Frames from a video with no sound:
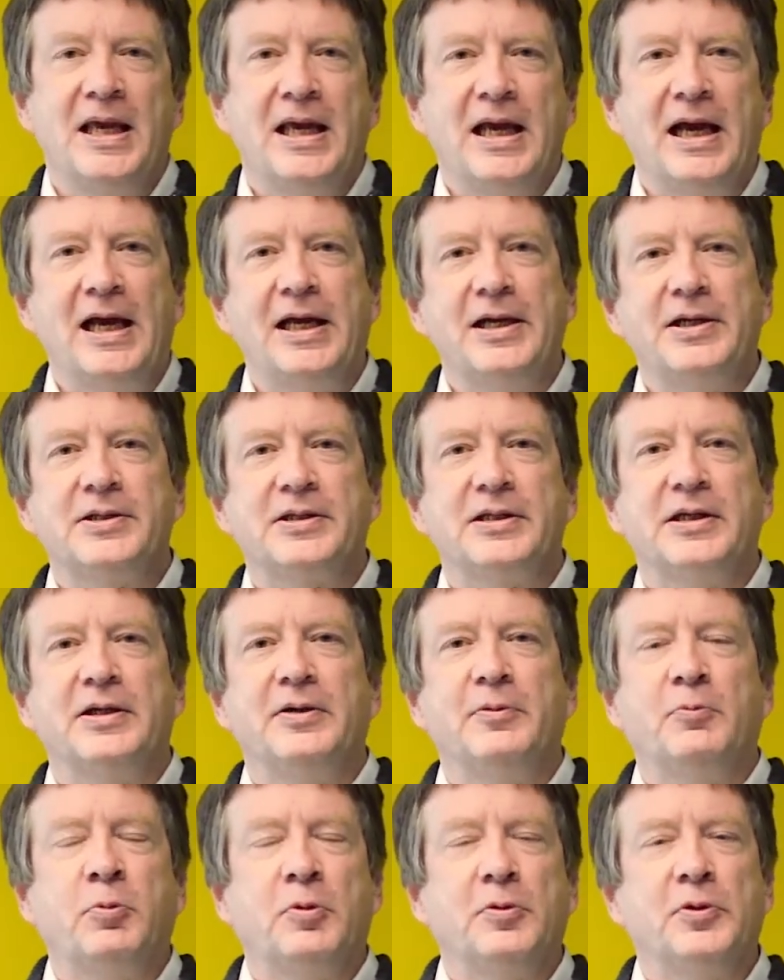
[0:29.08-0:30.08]
And
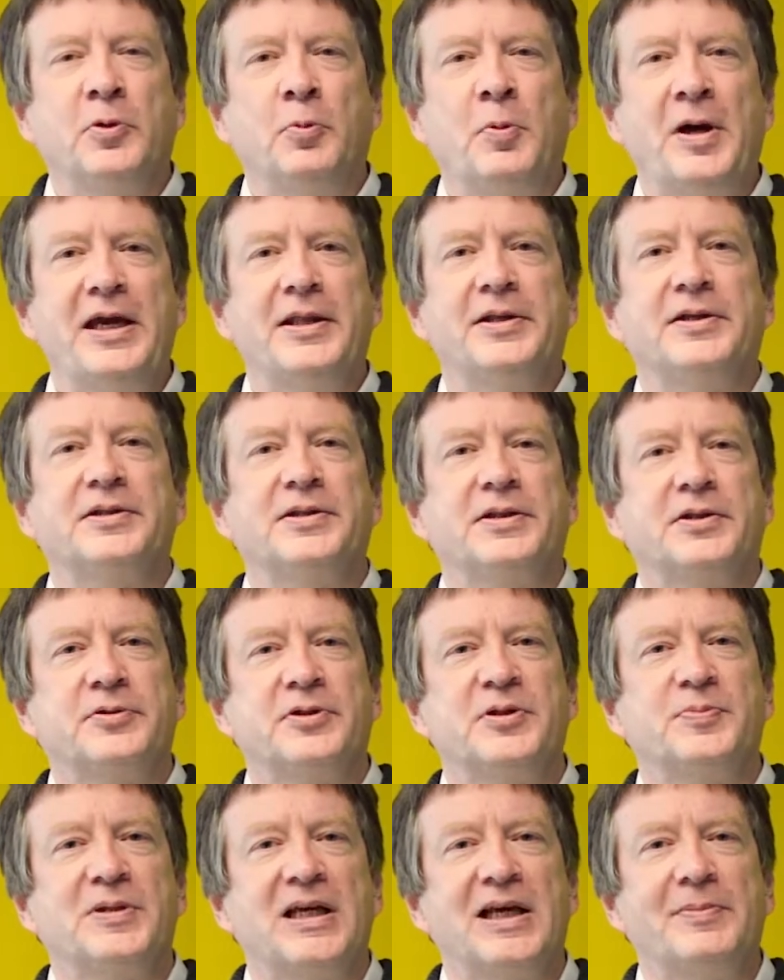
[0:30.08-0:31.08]
the way that
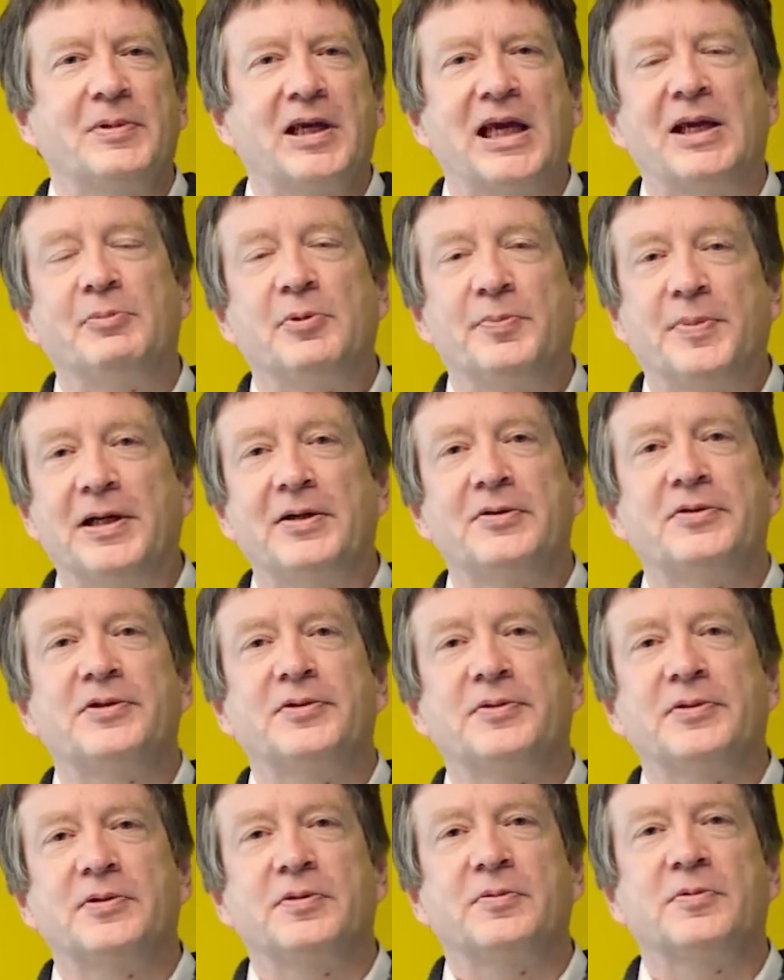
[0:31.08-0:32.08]
CRISP-DM came about
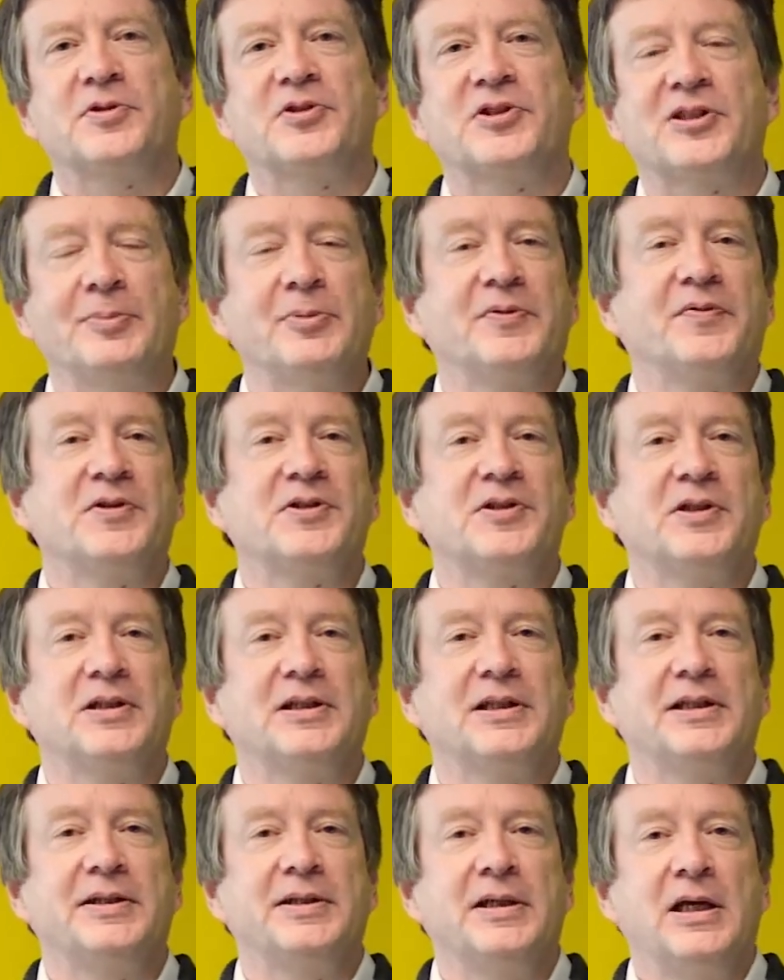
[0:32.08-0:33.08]
was some of us
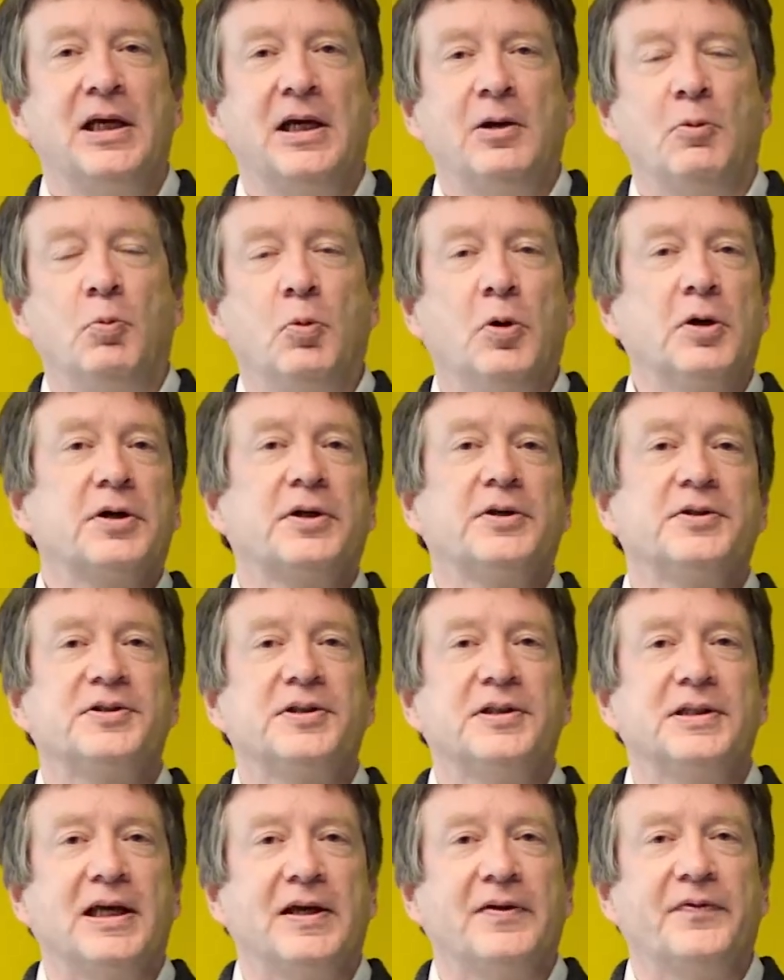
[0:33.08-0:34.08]
early workers
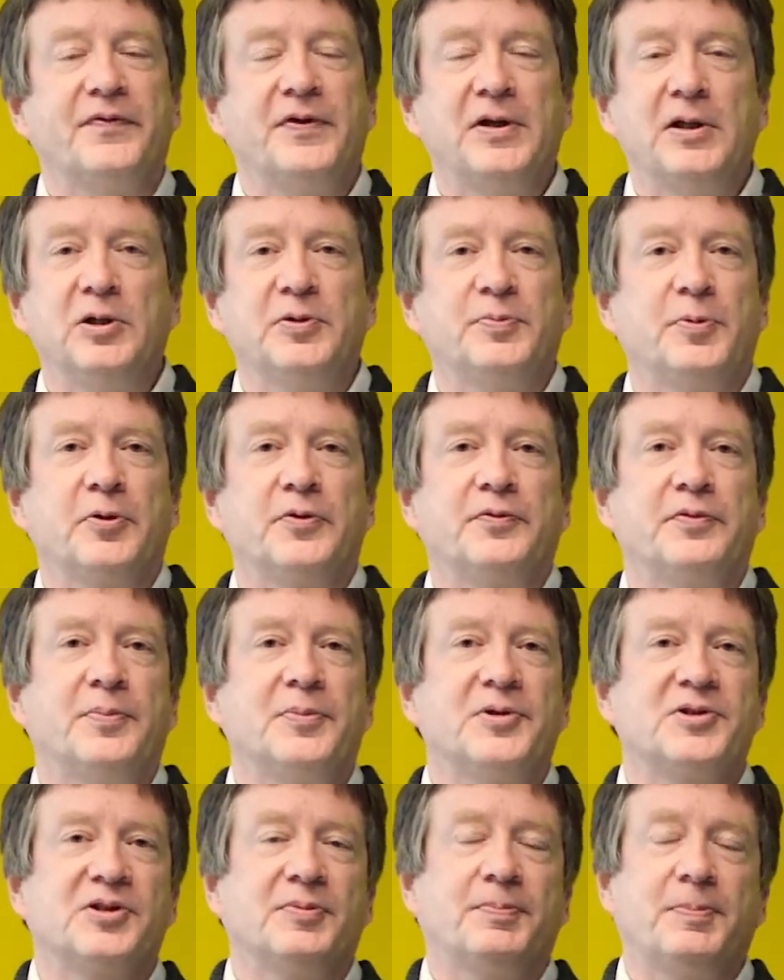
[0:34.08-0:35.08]
in that field, both from
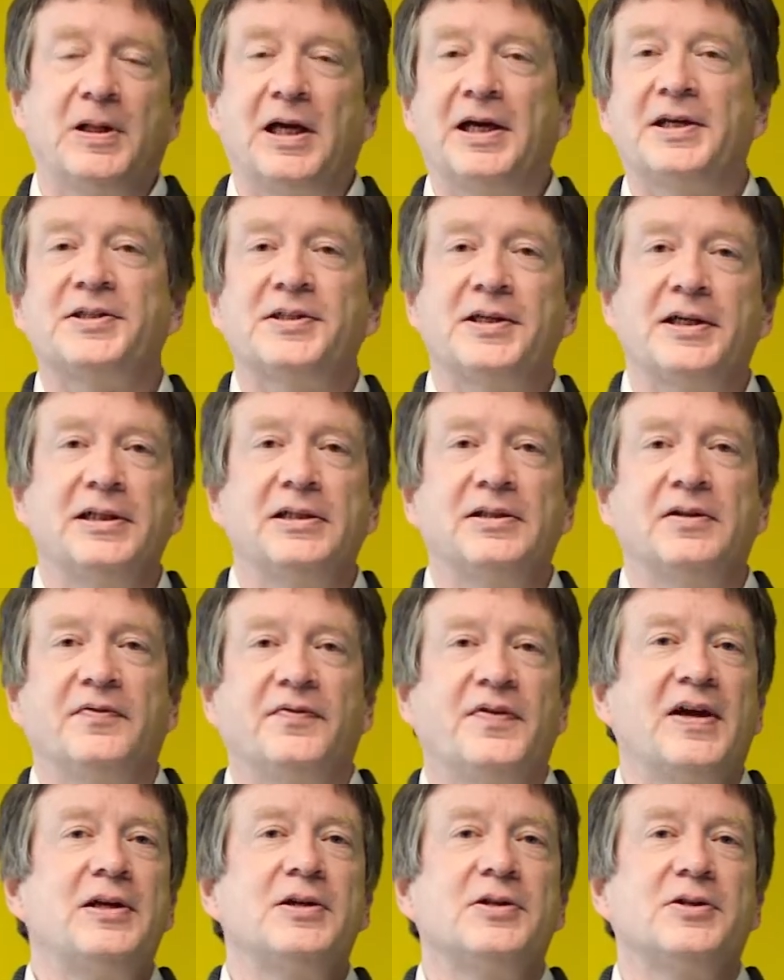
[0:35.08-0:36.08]
the supply side,
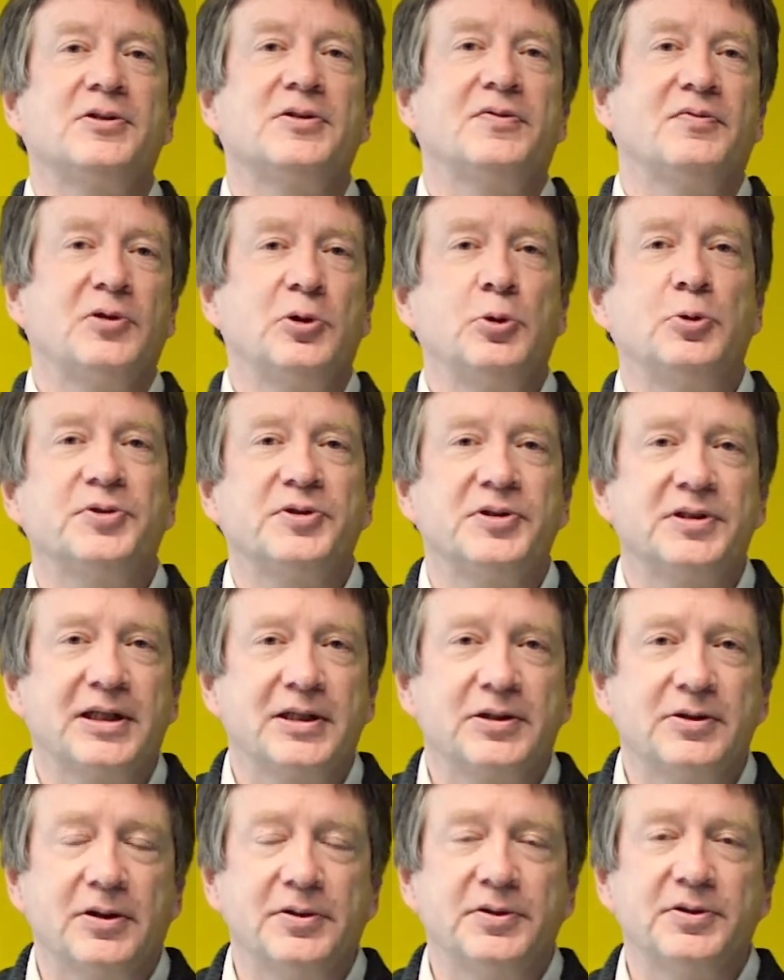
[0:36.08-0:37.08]
vendors of tools and
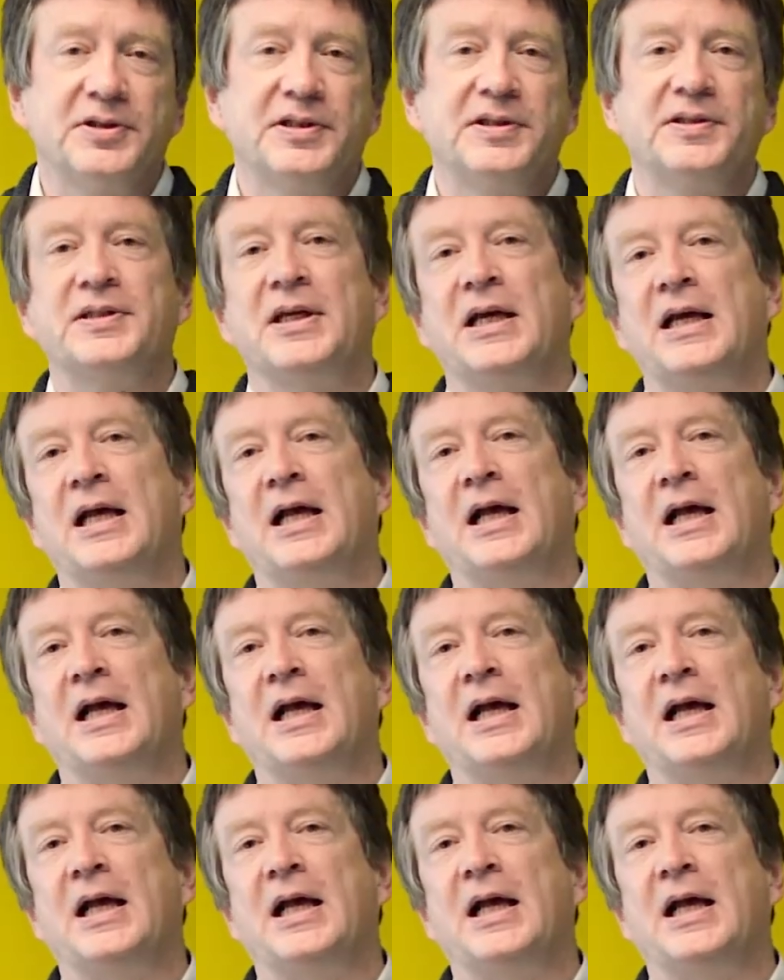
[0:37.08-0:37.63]
technologies,